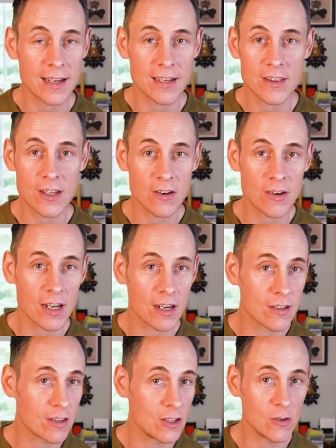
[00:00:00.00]
Like there,
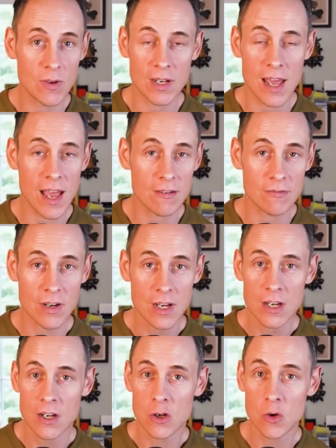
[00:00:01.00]
uh, you can have
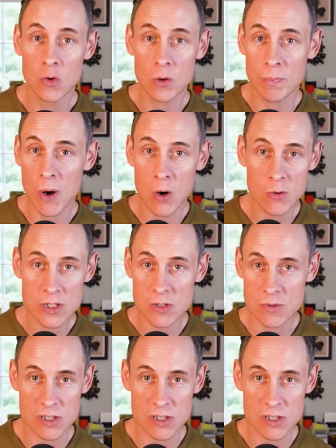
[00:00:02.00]
Google Posts,